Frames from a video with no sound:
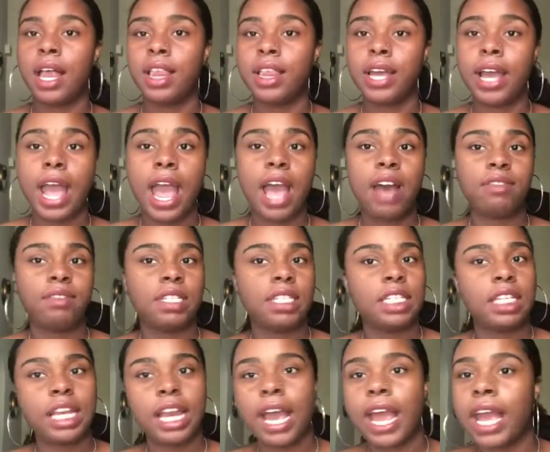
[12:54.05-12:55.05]
They have
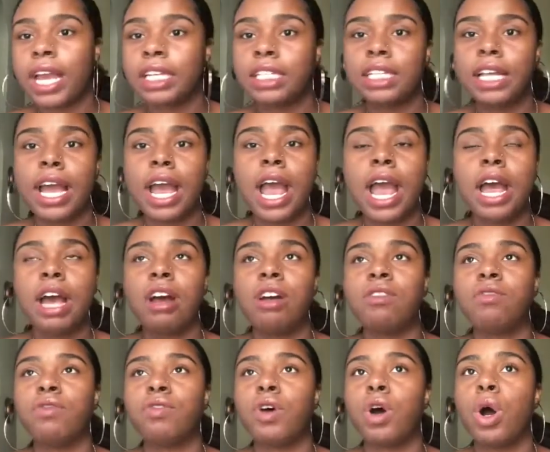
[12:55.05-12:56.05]
snacks. They
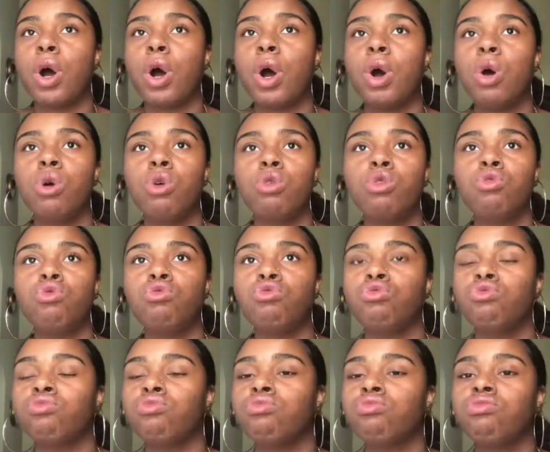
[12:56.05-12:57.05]
have
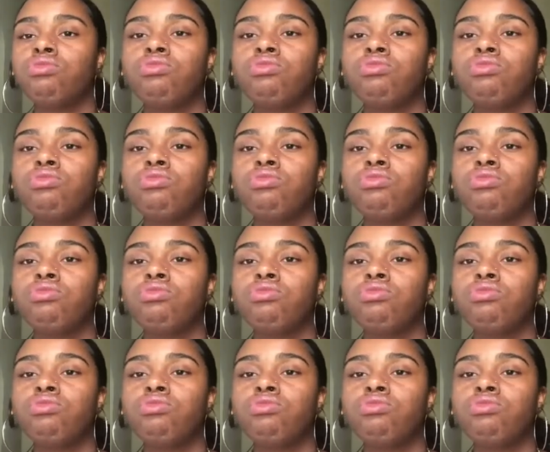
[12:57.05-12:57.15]
old